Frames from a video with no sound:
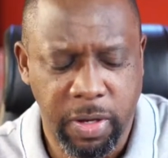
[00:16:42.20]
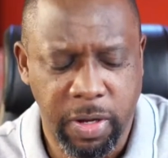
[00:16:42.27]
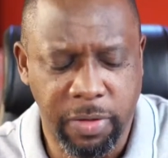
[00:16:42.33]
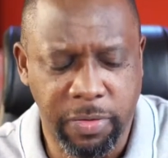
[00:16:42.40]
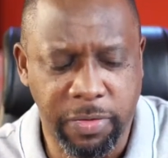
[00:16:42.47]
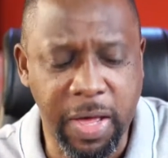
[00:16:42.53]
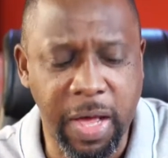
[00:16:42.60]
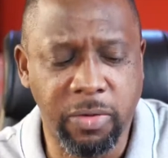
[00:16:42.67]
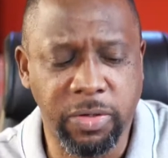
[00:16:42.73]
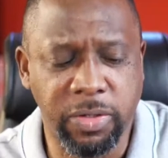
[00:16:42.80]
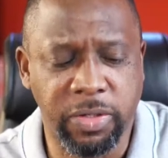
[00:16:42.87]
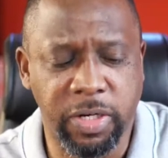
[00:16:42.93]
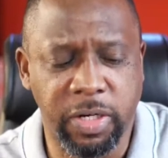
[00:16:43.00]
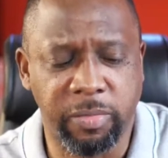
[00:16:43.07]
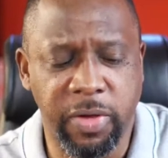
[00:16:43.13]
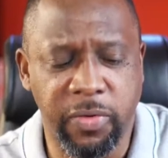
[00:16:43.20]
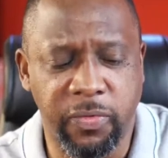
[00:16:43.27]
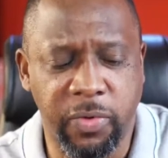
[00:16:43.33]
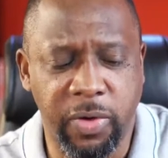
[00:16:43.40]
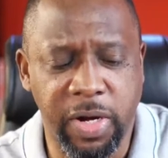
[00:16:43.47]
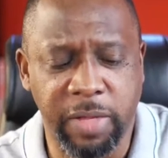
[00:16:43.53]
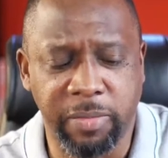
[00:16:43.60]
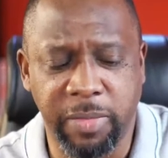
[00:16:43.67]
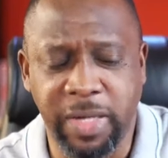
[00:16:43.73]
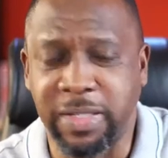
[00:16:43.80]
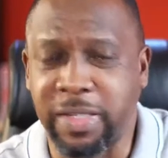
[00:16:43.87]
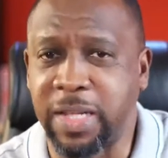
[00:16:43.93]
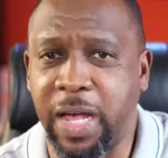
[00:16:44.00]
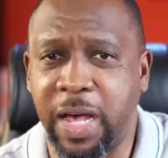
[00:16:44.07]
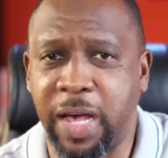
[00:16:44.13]
1,000 may fall at my
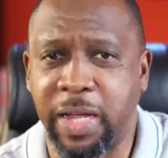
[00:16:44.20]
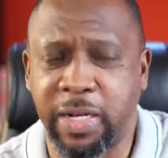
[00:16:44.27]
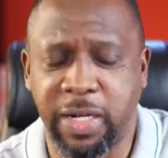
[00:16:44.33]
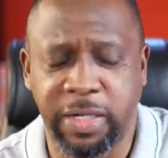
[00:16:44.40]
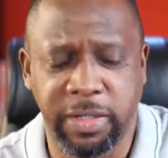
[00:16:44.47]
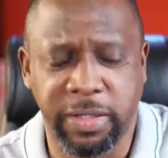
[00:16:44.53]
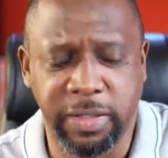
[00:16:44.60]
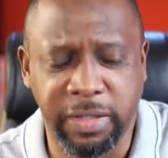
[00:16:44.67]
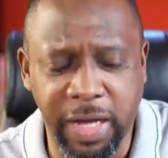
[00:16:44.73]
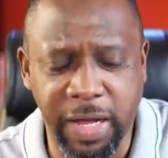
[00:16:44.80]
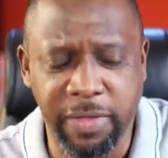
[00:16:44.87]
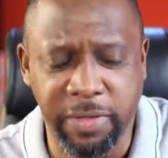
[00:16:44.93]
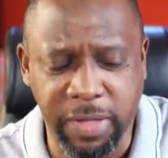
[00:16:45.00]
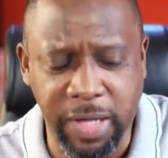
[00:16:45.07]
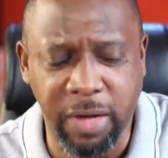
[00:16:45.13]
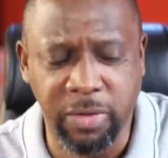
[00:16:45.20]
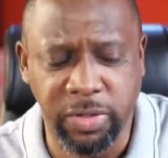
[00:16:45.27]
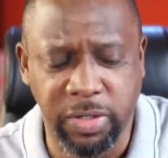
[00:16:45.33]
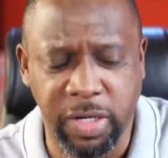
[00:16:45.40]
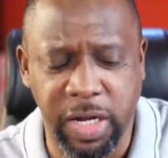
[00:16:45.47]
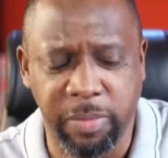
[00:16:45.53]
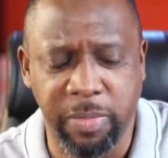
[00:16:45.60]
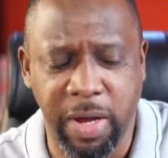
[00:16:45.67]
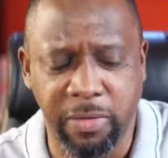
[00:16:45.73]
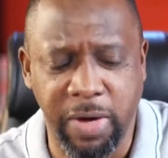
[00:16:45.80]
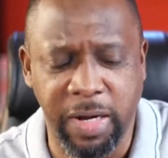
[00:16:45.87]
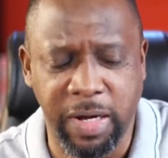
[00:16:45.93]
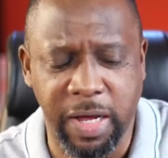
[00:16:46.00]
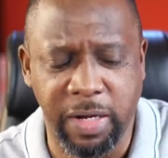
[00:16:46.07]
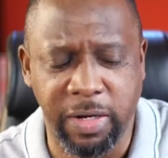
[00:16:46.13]
side and 10,000 at my
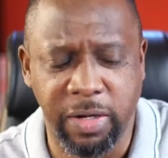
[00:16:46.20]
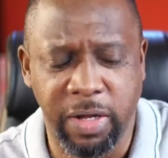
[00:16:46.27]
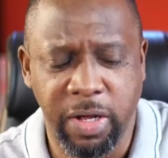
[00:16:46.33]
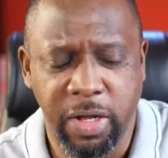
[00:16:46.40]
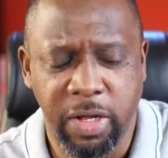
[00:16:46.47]
right hand,